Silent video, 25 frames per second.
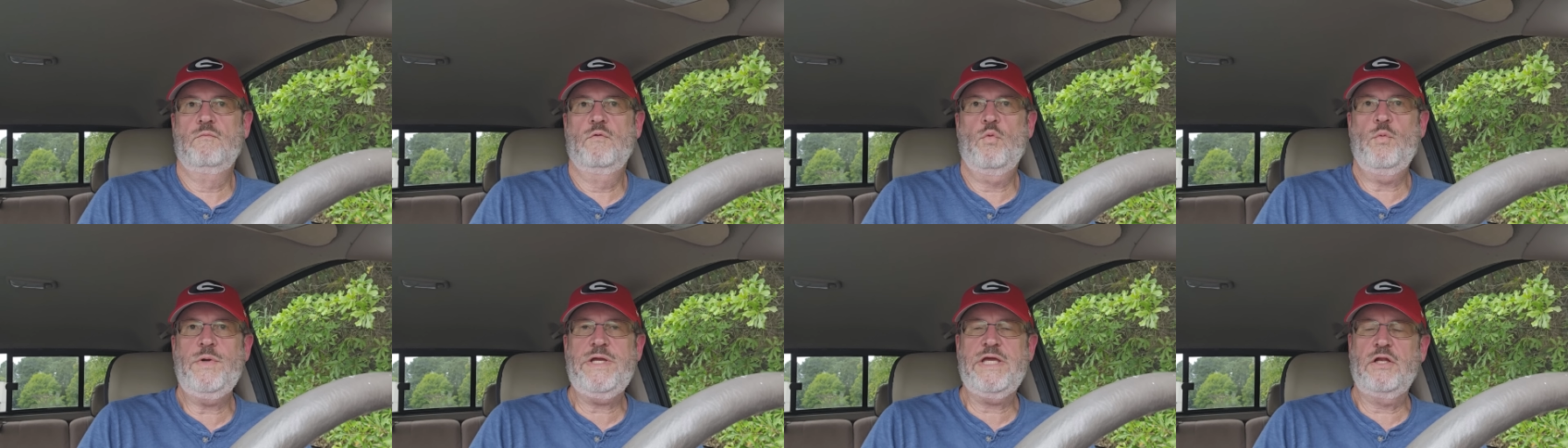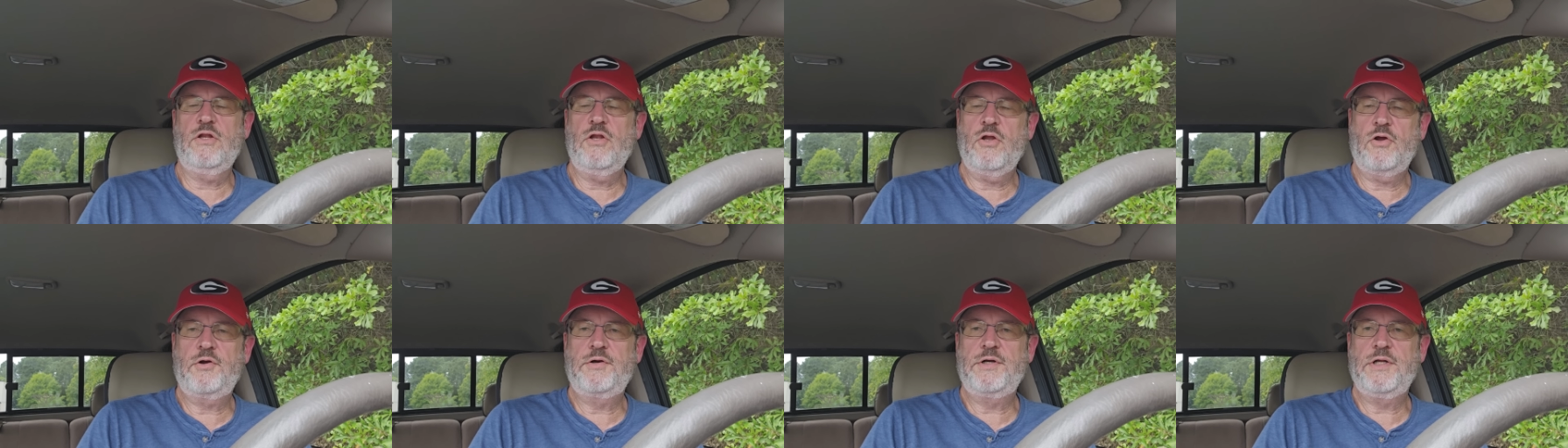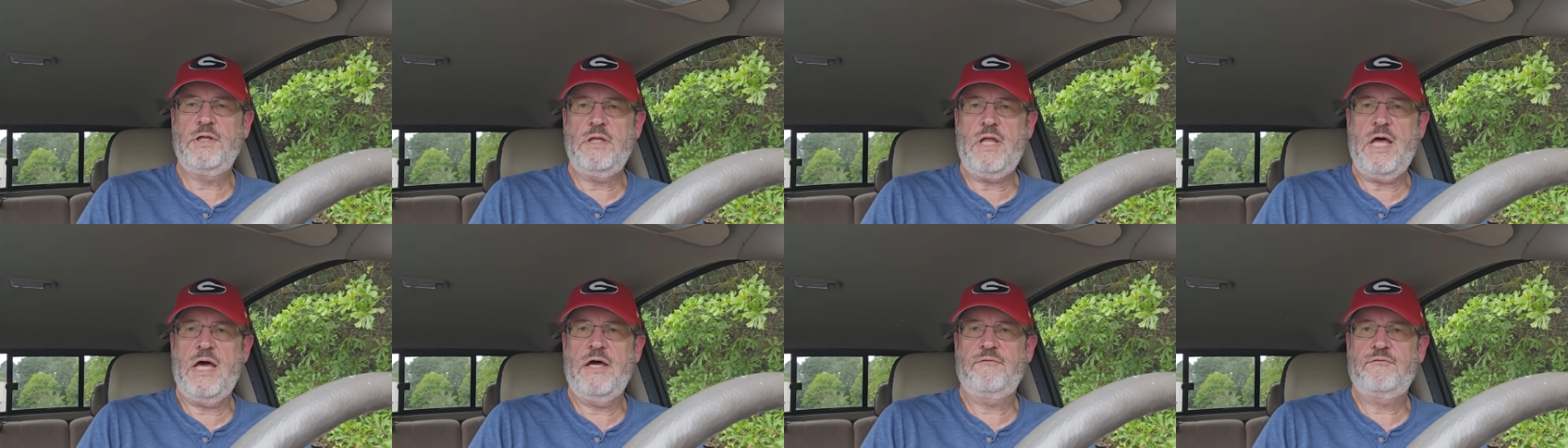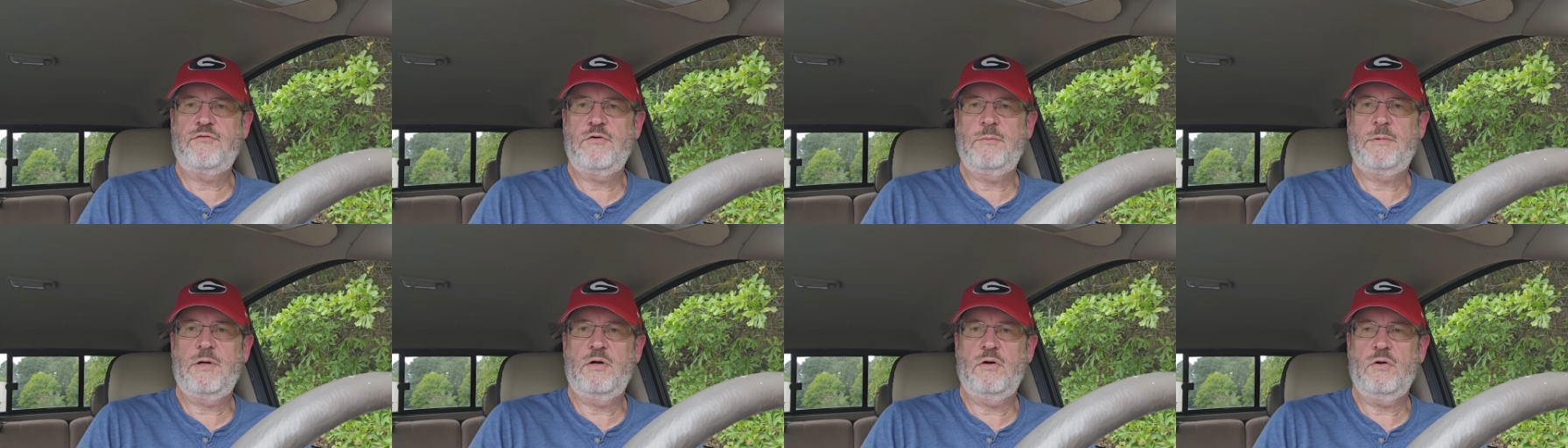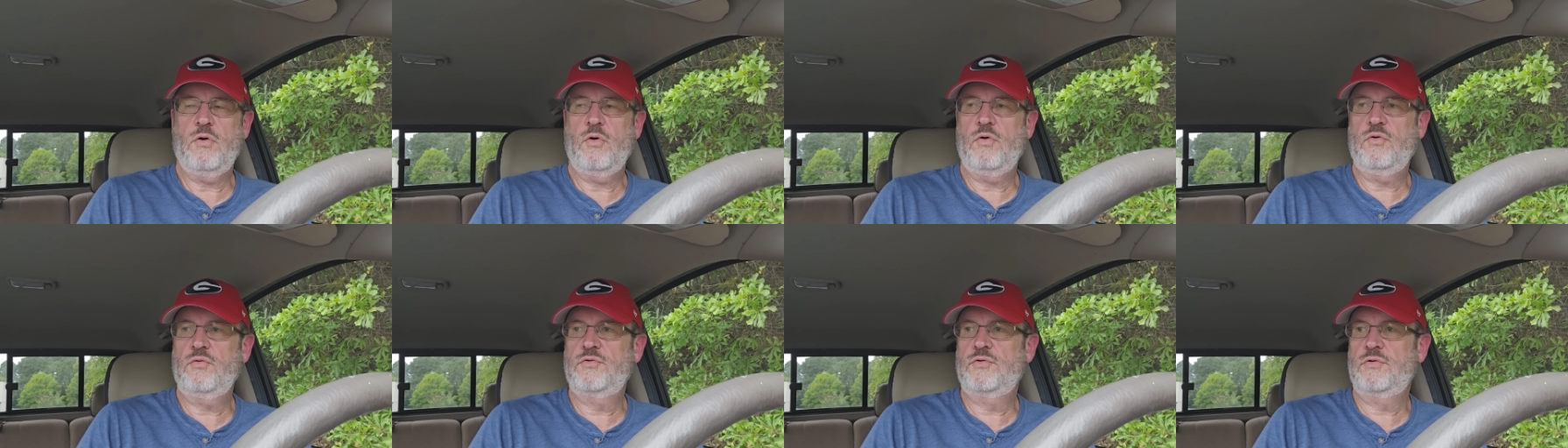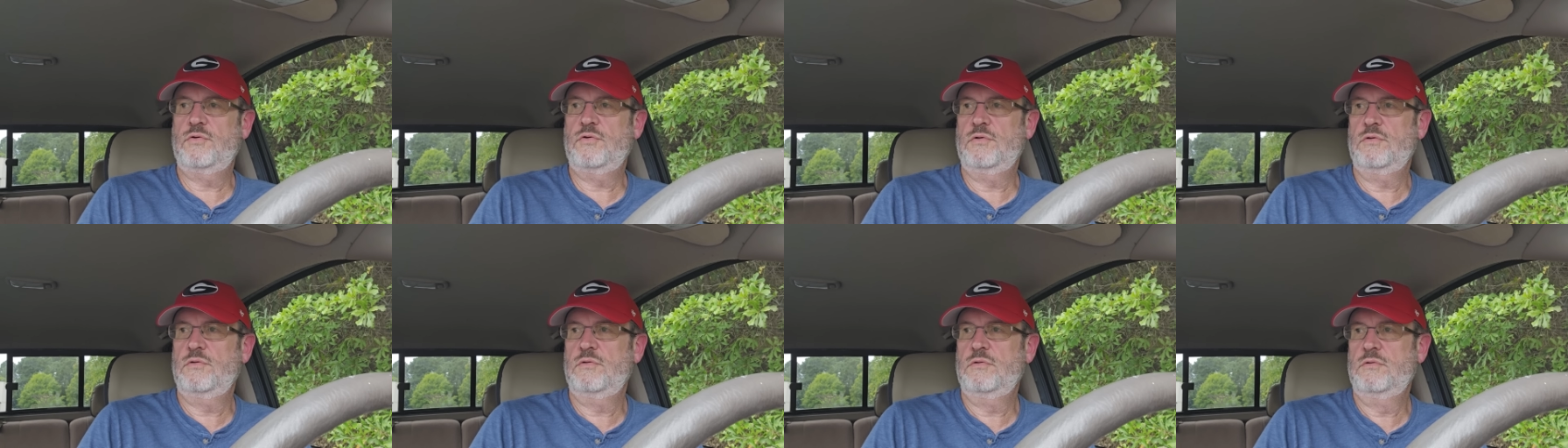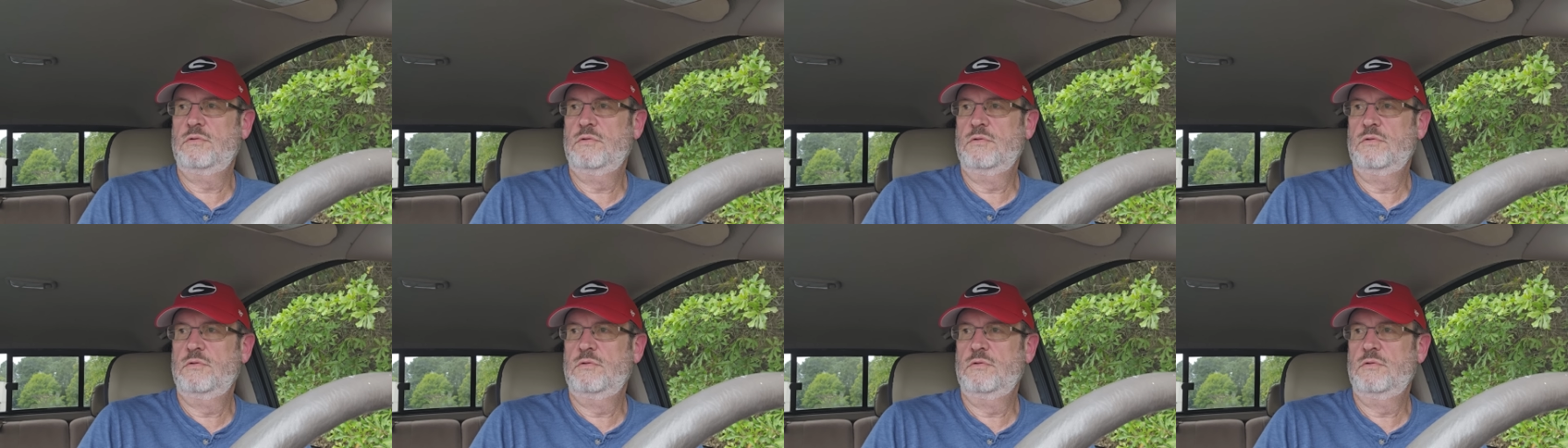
we can learn a lot from our older